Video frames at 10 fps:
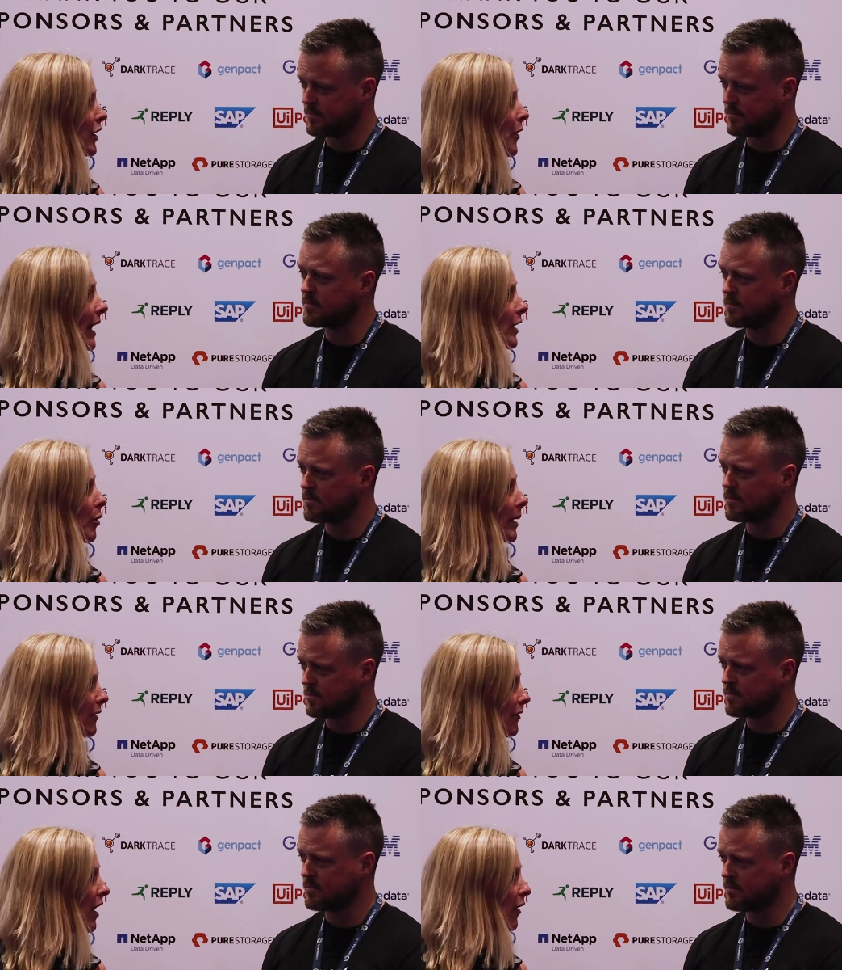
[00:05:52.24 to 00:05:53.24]
Speaker 1: you know,
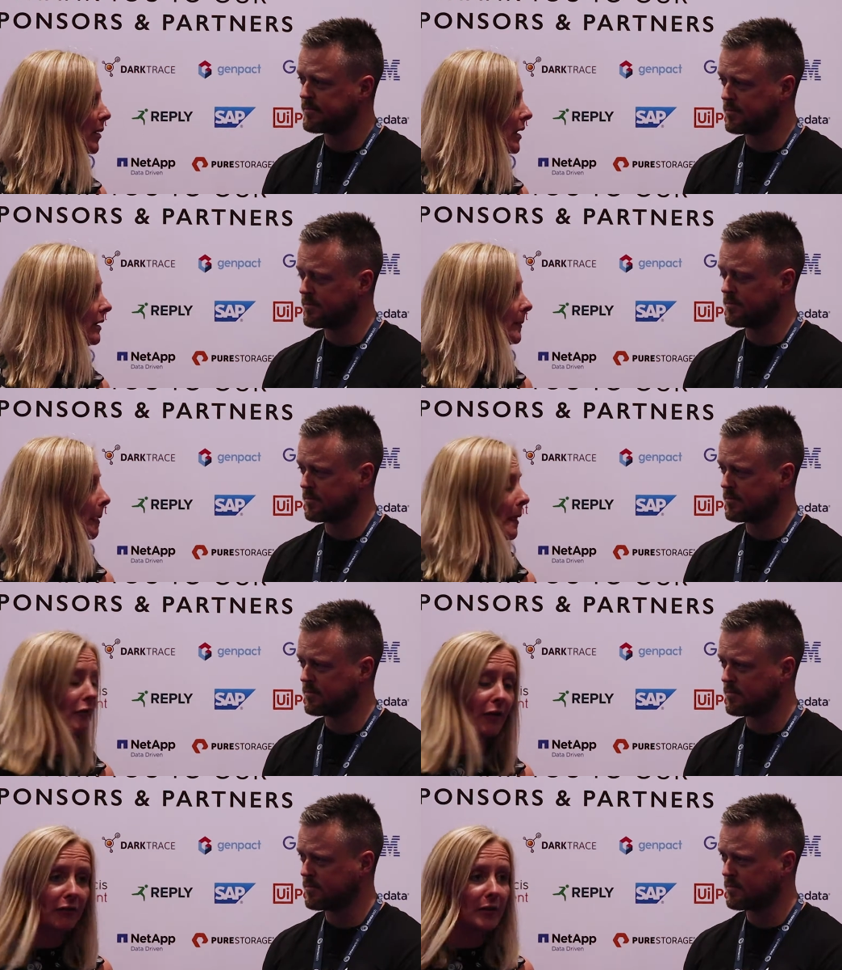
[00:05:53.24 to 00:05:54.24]
economic environment
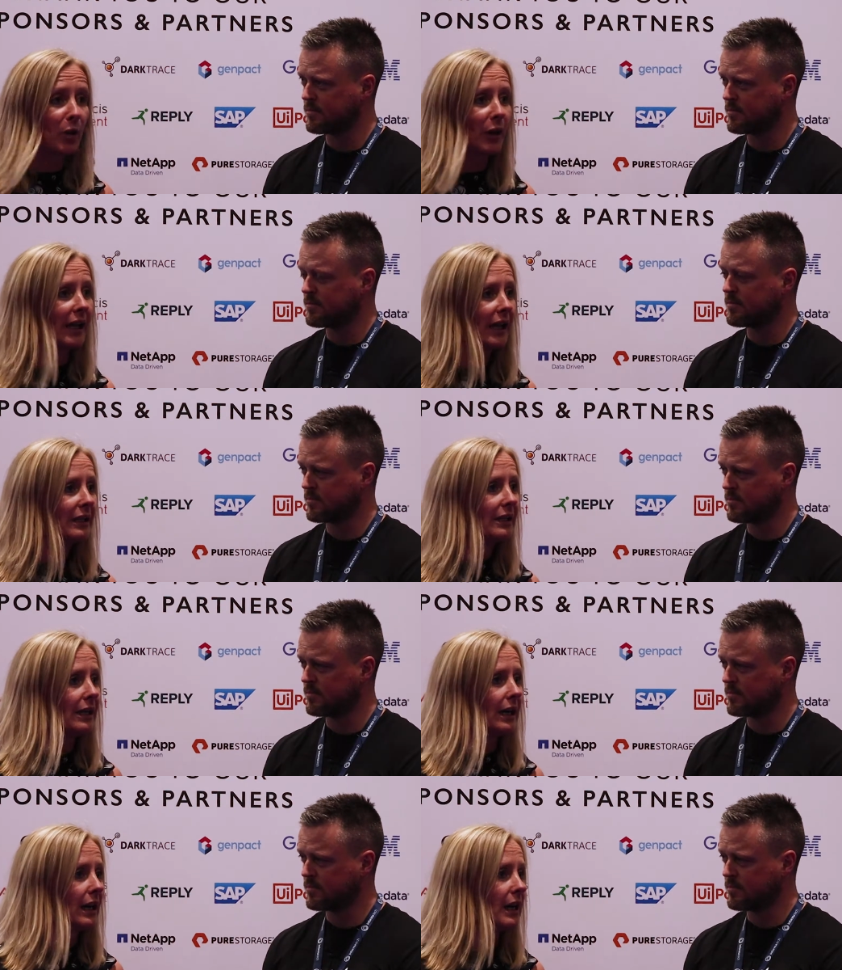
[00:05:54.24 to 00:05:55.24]
for everybody
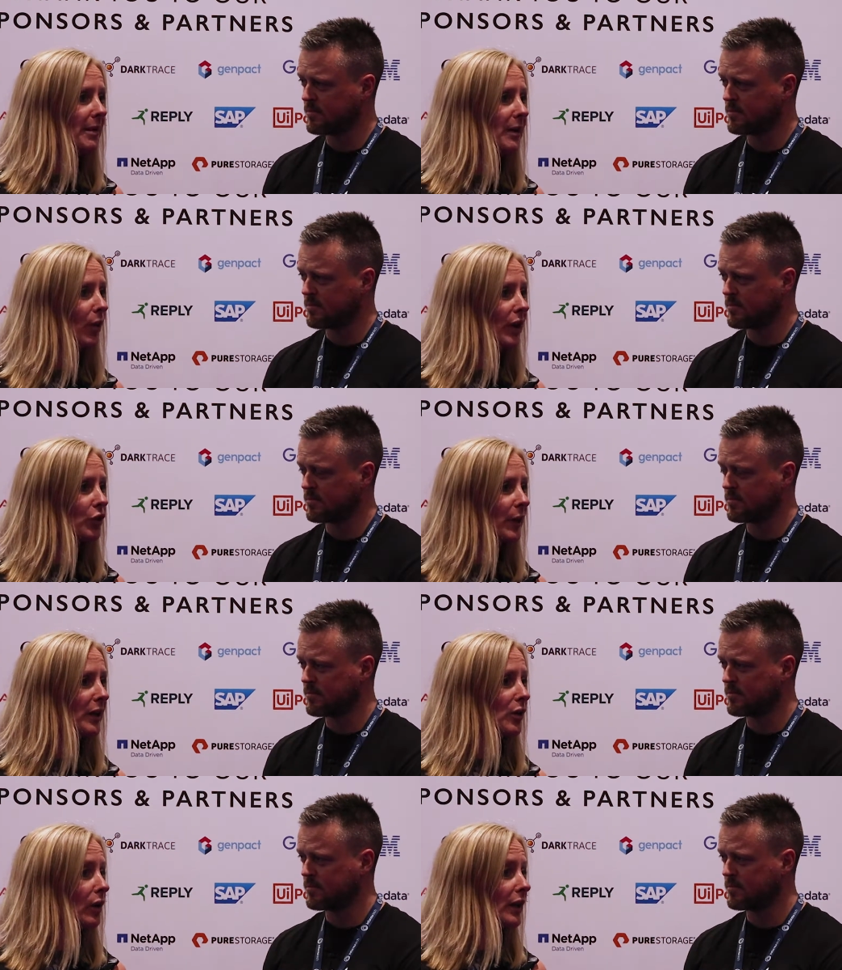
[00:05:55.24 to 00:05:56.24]
um, in which we
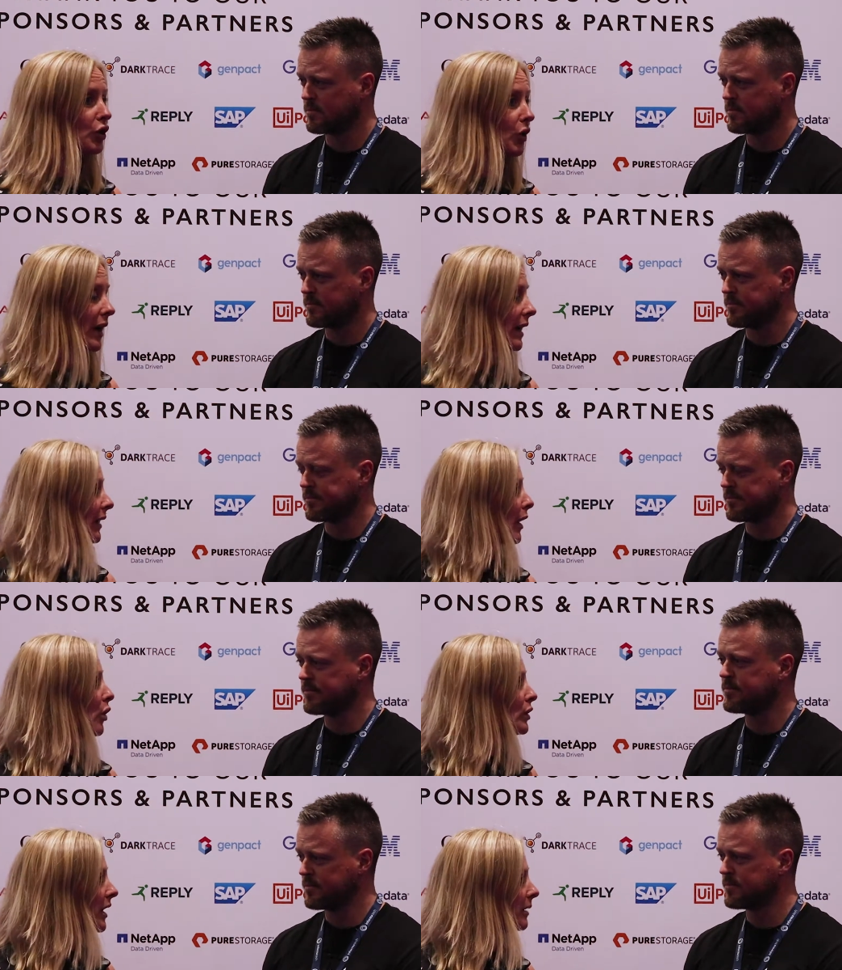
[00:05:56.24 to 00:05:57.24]
can all enjoy it in the
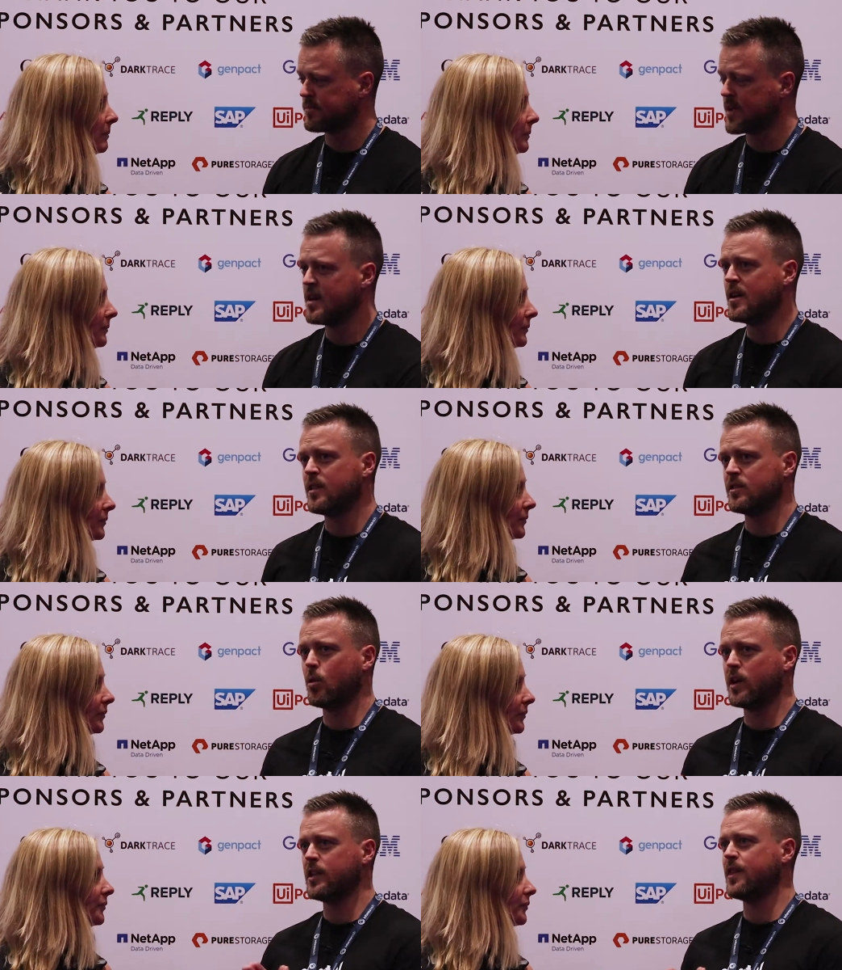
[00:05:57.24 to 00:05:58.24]
long term.
Speaker 2: So
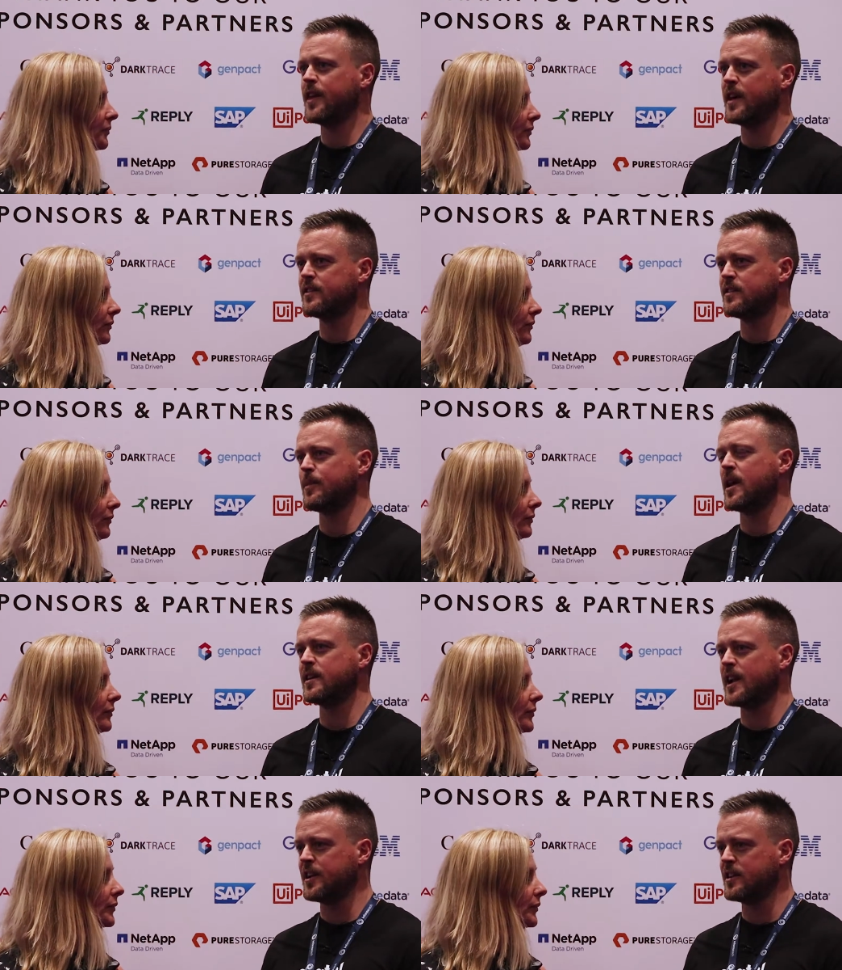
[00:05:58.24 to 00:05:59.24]
one of the things
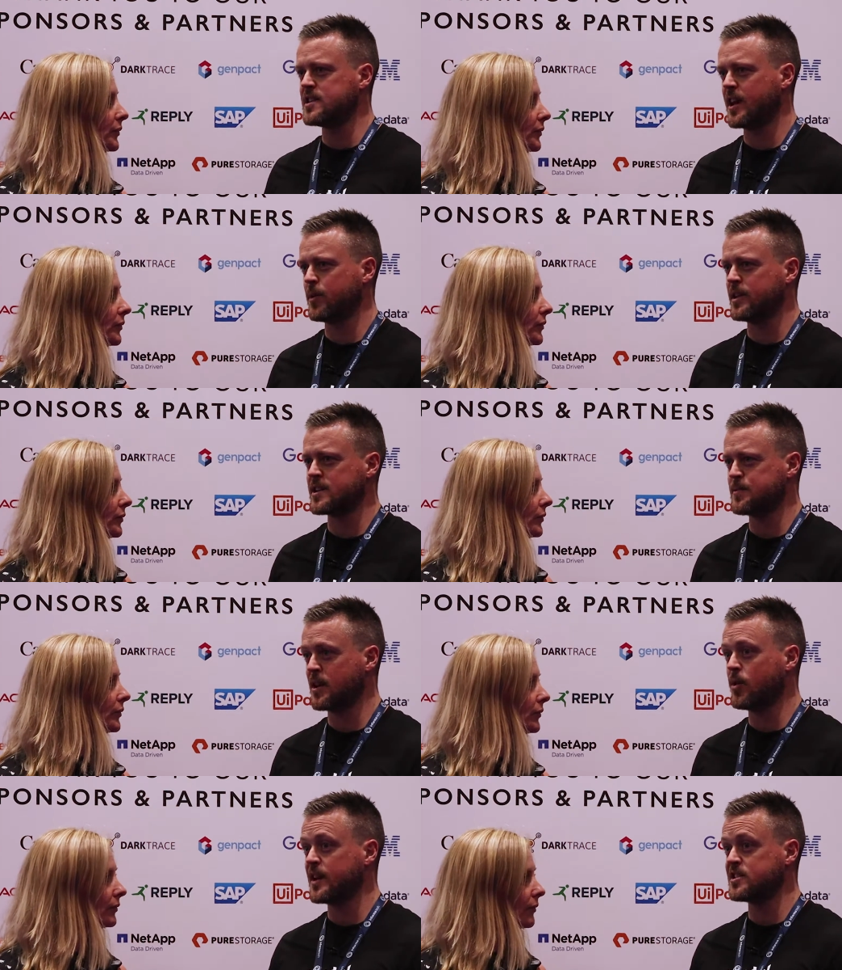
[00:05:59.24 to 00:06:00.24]
about London Tech Week that's
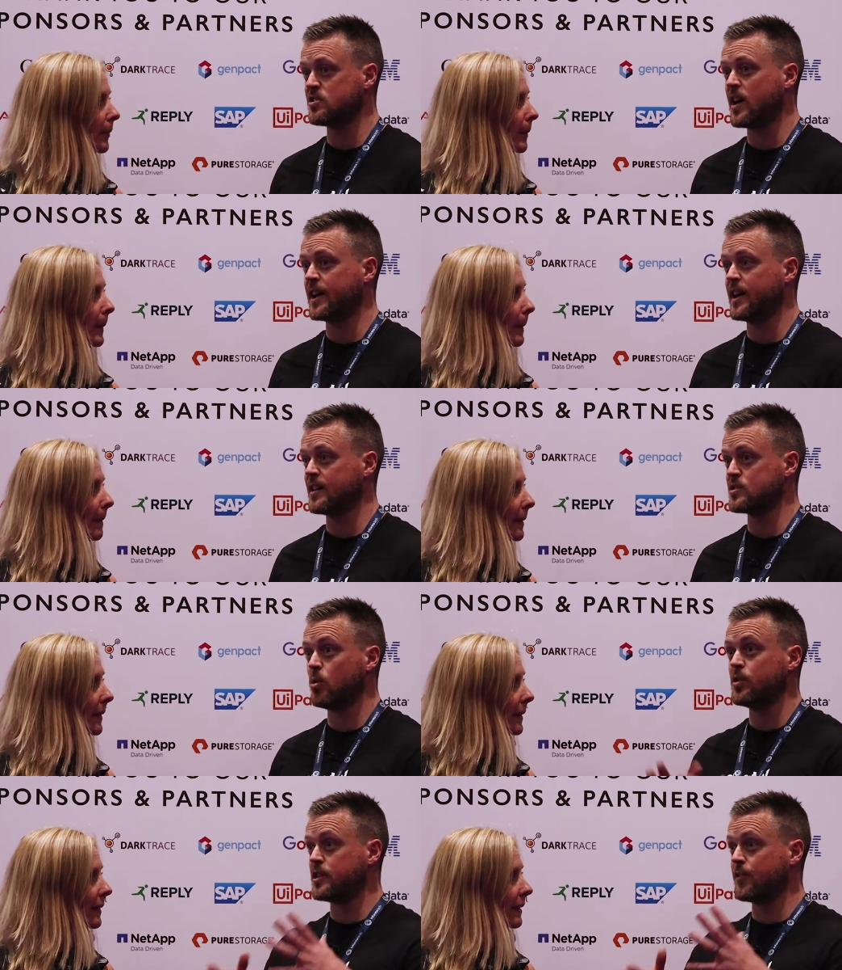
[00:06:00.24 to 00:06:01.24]
been quite striking is
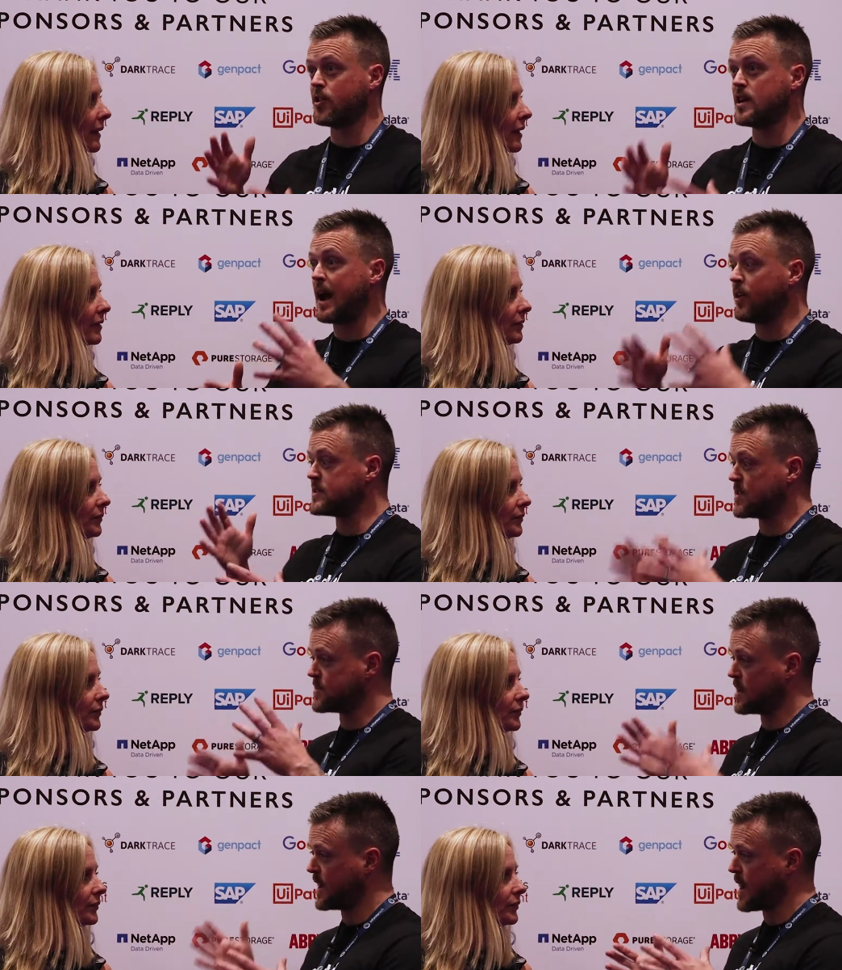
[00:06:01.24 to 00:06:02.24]
all the different
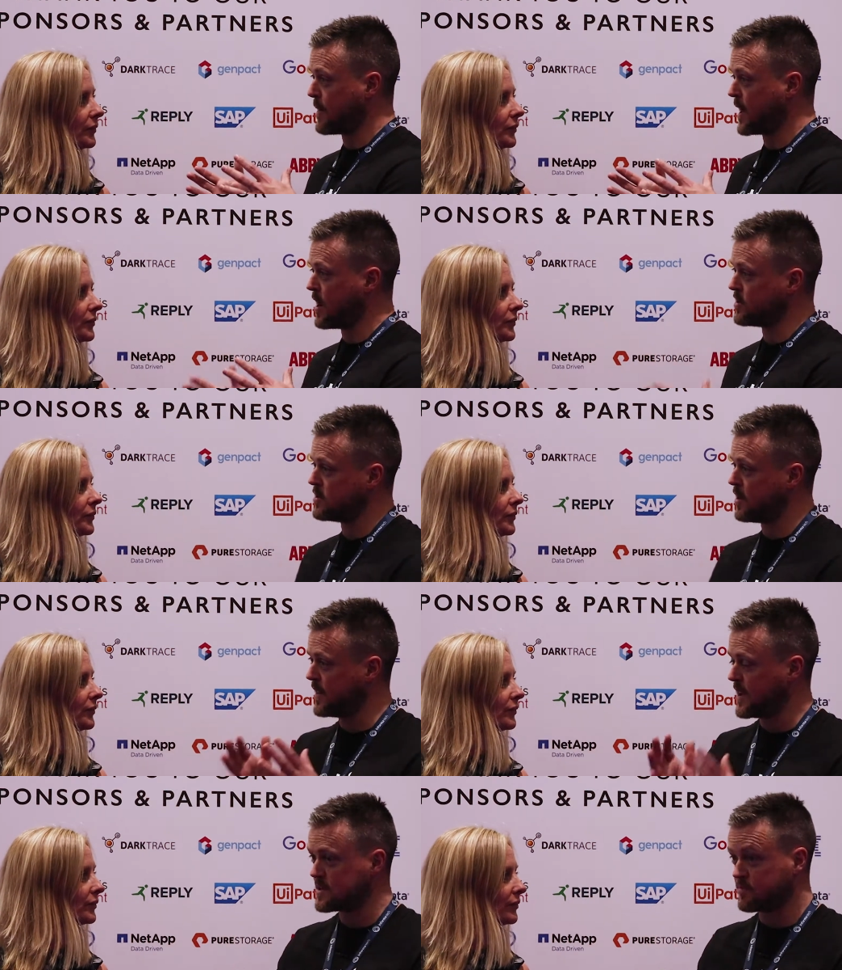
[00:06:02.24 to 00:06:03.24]
narratives that are coming out. You know,
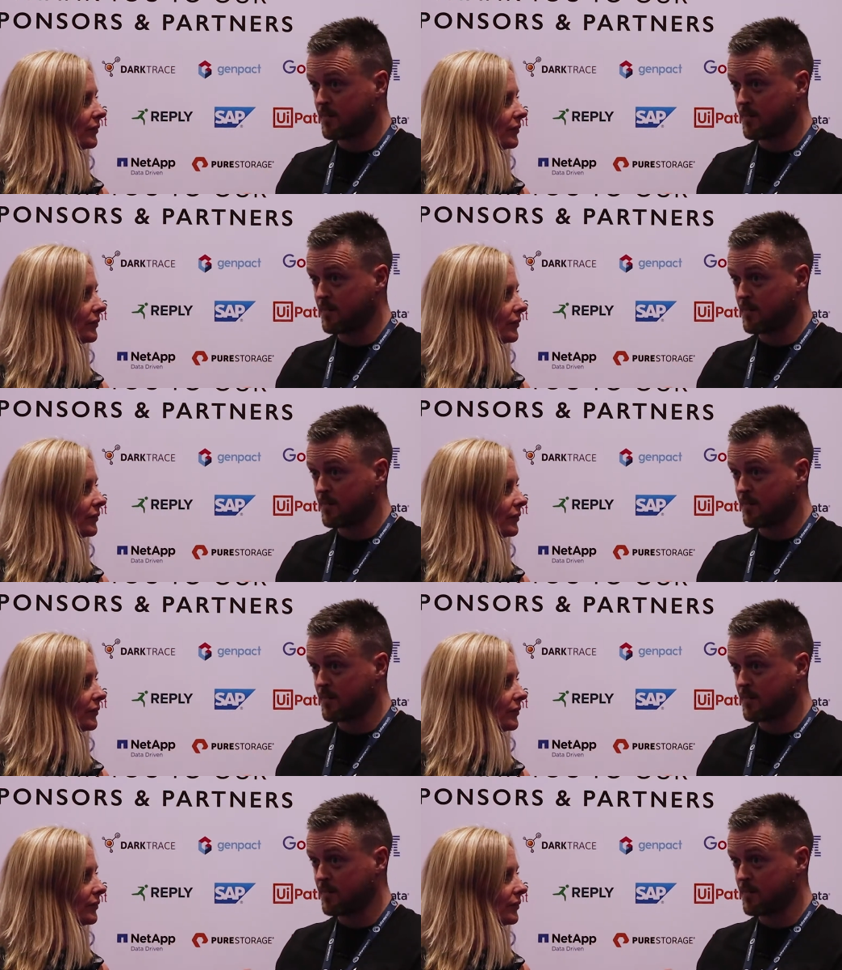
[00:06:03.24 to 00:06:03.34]
there's